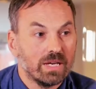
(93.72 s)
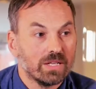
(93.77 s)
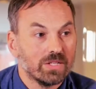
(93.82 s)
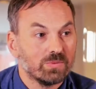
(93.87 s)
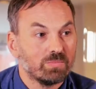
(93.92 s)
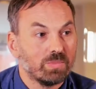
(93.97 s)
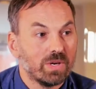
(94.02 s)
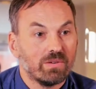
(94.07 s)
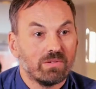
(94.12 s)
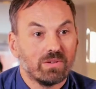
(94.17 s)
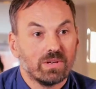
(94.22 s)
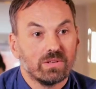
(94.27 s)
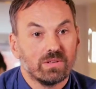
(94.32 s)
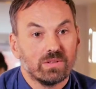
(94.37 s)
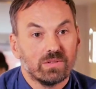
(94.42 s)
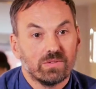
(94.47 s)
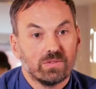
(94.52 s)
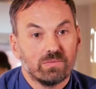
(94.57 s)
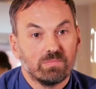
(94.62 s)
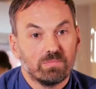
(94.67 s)

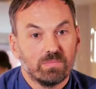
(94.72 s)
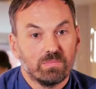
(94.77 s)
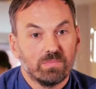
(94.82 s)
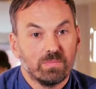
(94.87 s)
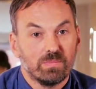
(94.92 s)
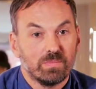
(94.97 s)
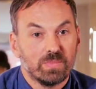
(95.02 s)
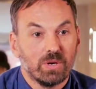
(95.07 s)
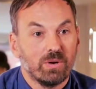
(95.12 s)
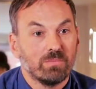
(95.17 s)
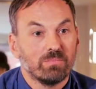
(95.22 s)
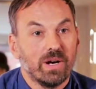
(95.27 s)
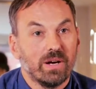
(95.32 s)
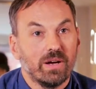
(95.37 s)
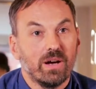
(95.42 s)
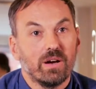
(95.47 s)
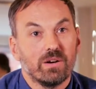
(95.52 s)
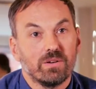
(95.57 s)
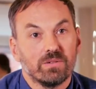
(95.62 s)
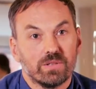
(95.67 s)
experience beyond
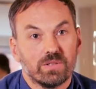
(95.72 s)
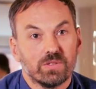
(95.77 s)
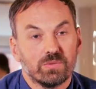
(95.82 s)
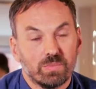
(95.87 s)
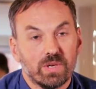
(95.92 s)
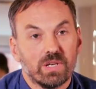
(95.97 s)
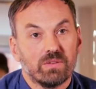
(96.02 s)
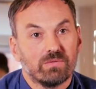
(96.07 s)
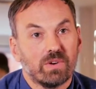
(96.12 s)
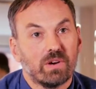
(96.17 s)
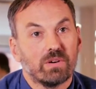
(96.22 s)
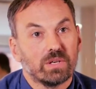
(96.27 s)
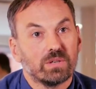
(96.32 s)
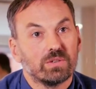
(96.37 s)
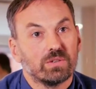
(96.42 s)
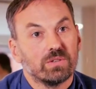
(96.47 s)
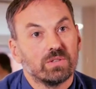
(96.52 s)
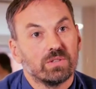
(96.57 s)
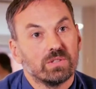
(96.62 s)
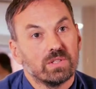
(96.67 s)
my own has been very
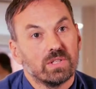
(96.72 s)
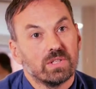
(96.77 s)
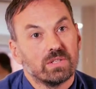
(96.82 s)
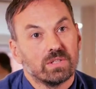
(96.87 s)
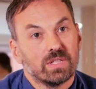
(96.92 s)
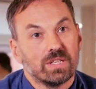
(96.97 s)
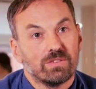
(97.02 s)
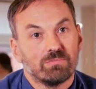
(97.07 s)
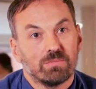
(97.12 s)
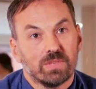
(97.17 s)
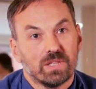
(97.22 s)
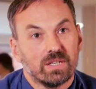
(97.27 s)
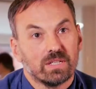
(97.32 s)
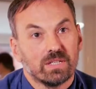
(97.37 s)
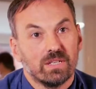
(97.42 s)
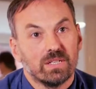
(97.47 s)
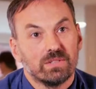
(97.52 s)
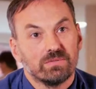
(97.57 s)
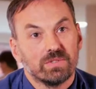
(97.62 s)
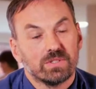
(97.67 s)
good in giving me that
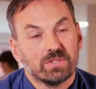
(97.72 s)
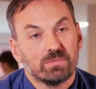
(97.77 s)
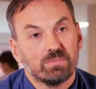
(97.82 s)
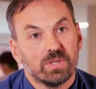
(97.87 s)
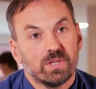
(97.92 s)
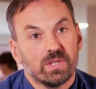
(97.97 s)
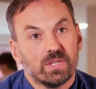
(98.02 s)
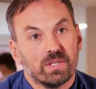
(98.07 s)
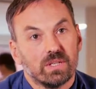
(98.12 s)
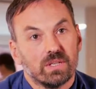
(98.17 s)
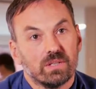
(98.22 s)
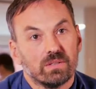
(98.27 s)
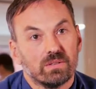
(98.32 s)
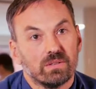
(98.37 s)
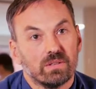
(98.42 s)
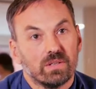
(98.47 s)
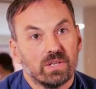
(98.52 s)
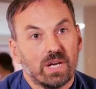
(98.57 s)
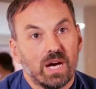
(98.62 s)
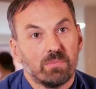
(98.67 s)
kind of discipline
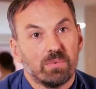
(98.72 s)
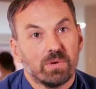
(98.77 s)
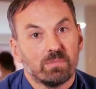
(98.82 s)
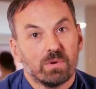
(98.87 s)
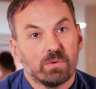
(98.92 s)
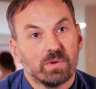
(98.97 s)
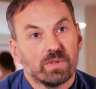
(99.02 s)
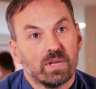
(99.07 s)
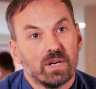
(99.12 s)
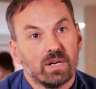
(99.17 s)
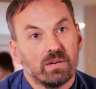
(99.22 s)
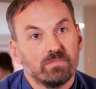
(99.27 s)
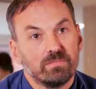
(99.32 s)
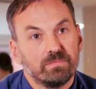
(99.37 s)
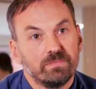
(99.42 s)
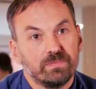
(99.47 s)
and helping me with that.